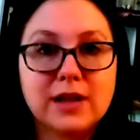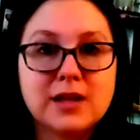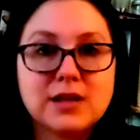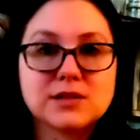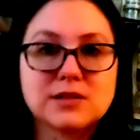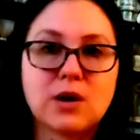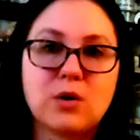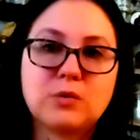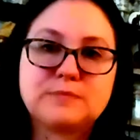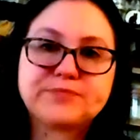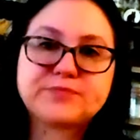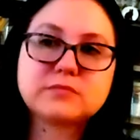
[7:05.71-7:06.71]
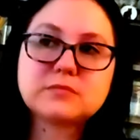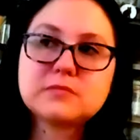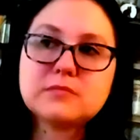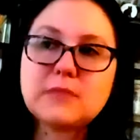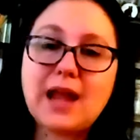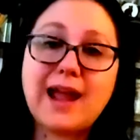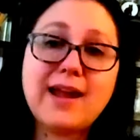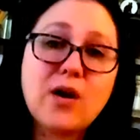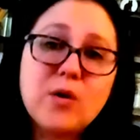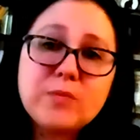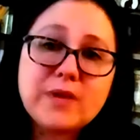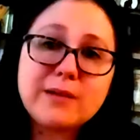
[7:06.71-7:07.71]
So I
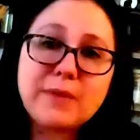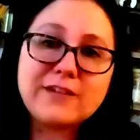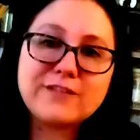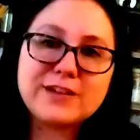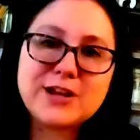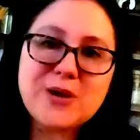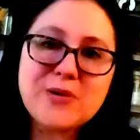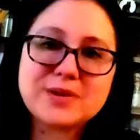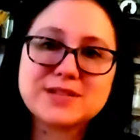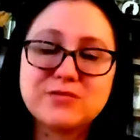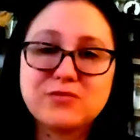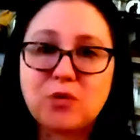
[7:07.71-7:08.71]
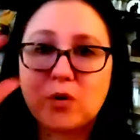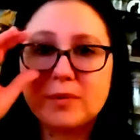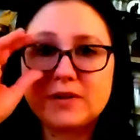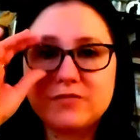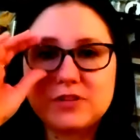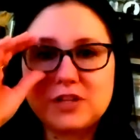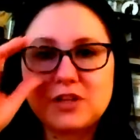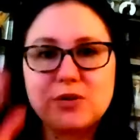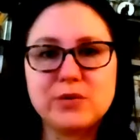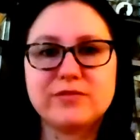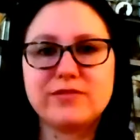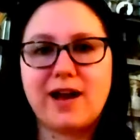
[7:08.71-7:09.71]
hope that my video was informative to you.
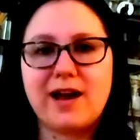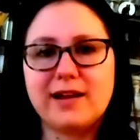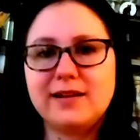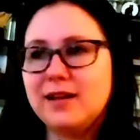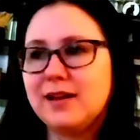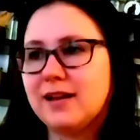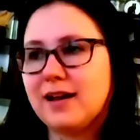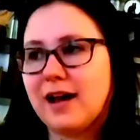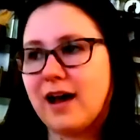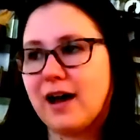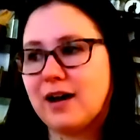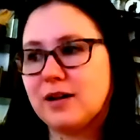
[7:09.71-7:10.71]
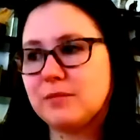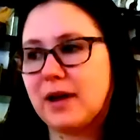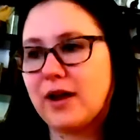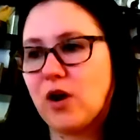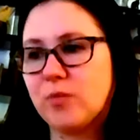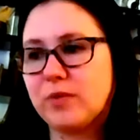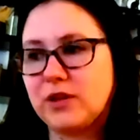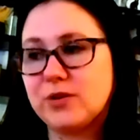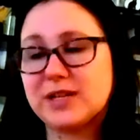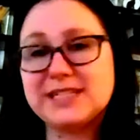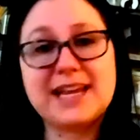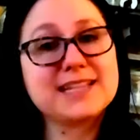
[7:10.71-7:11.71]
If not, I hope that you can
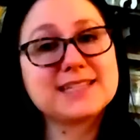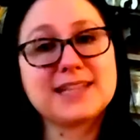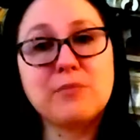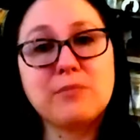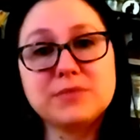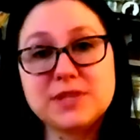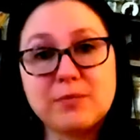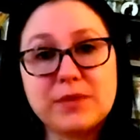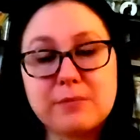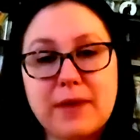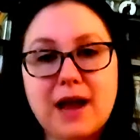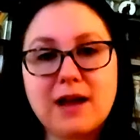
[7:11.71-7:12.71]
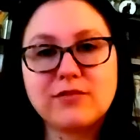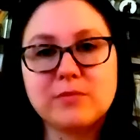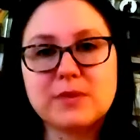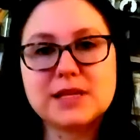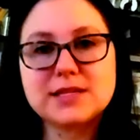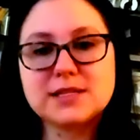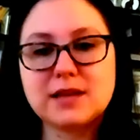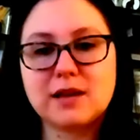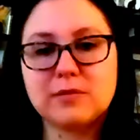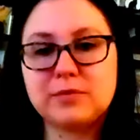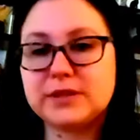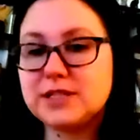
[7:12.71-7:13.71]
take something back from this.
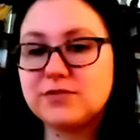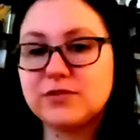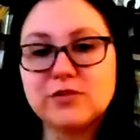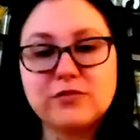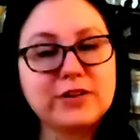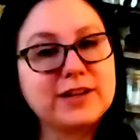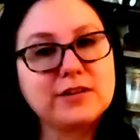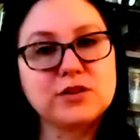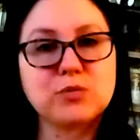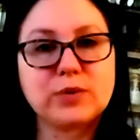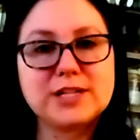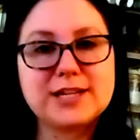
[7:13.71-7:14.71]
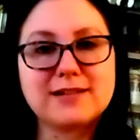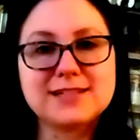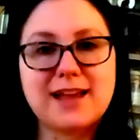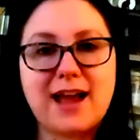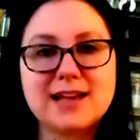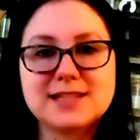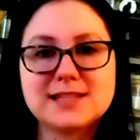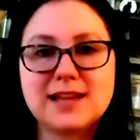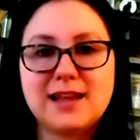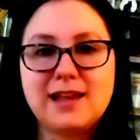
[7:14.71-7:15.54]
Please feel free to reach out to us.